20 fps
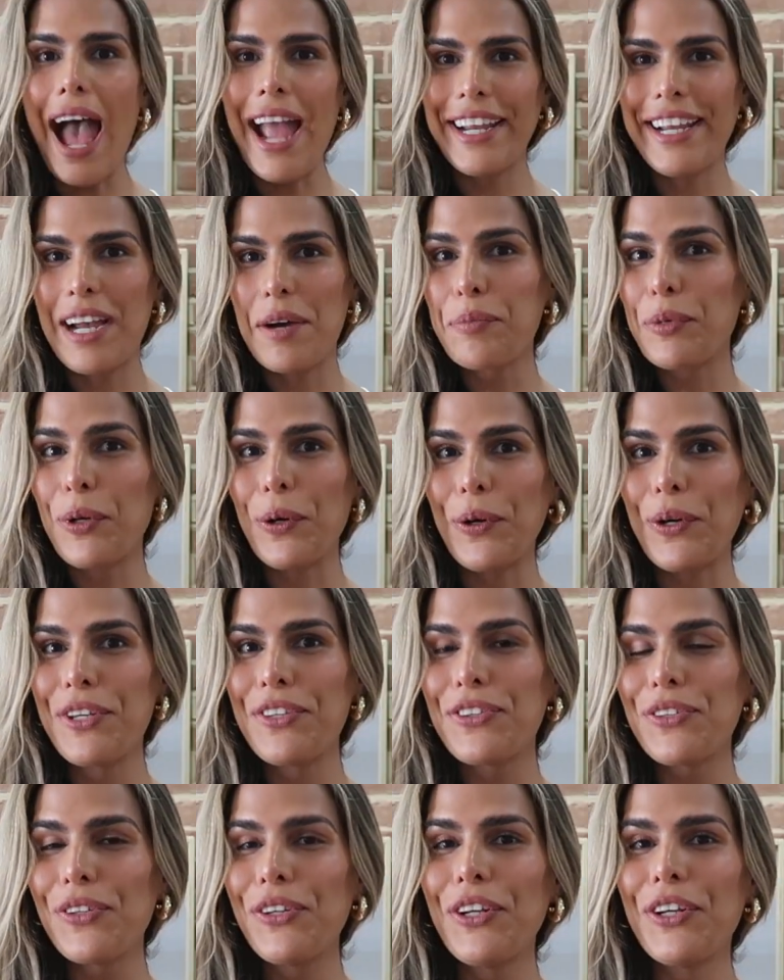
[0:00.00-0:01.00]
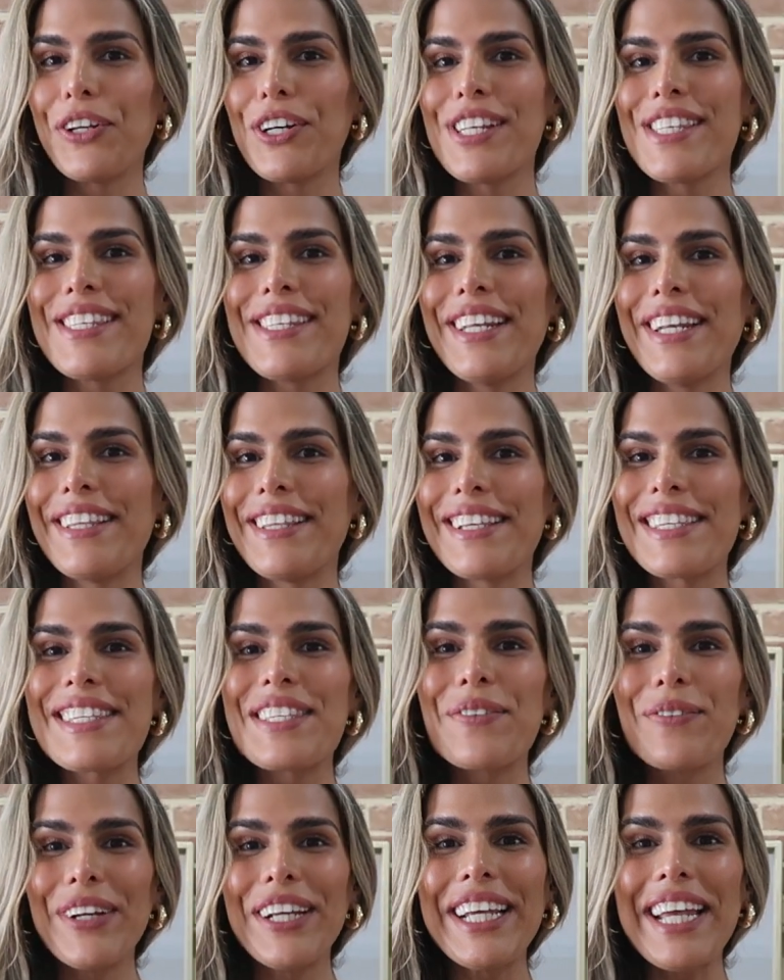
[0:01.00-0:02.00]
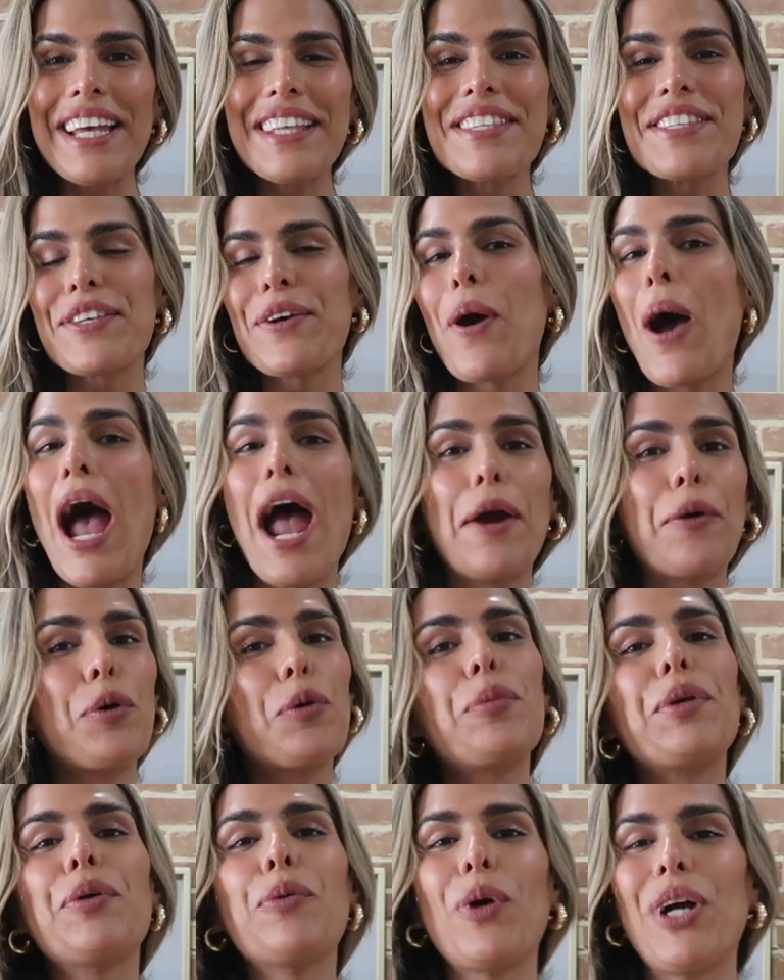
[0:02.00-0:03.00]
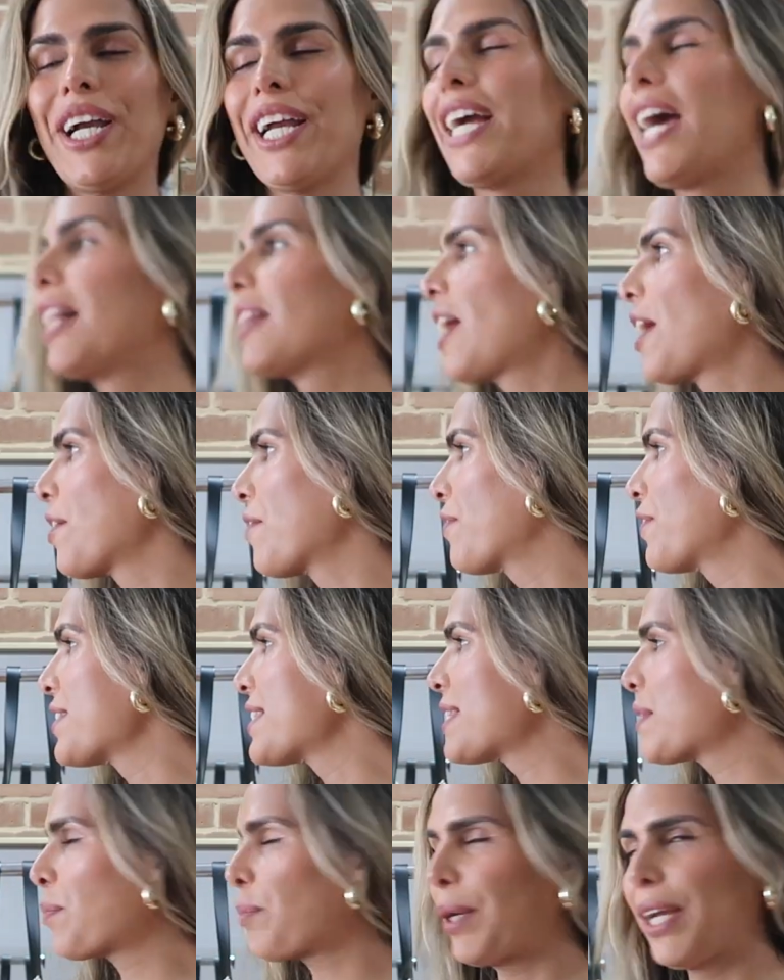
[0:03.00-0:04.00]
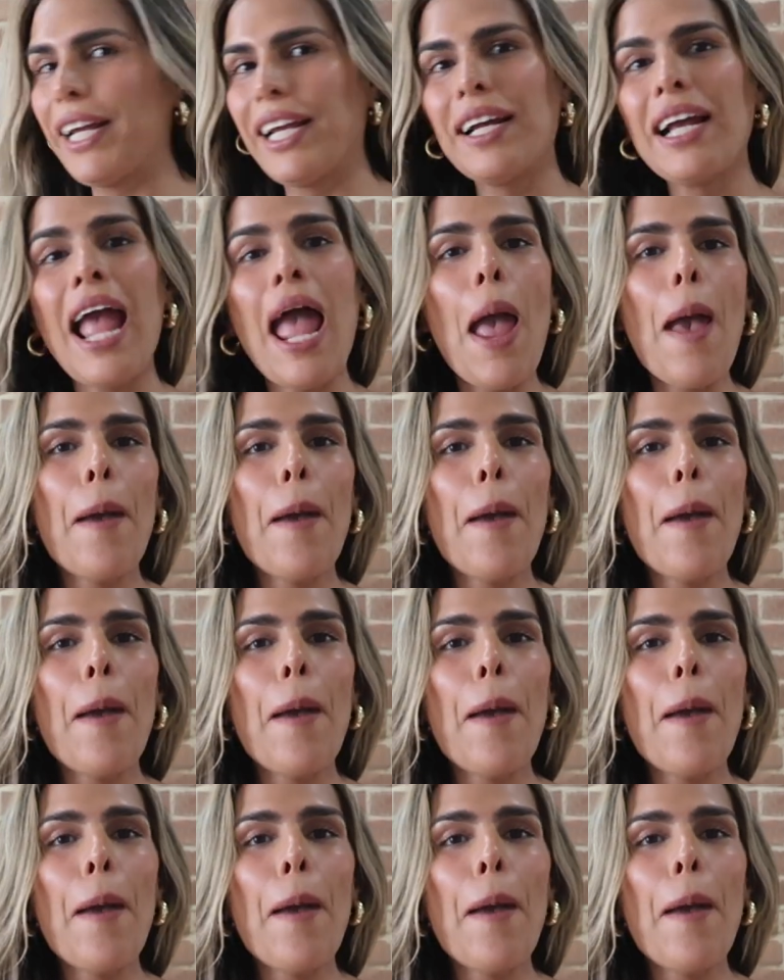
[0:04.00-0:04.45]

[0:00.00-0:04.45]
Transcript: I am going to New York City this weekend, so I will be wearing a lot of the spring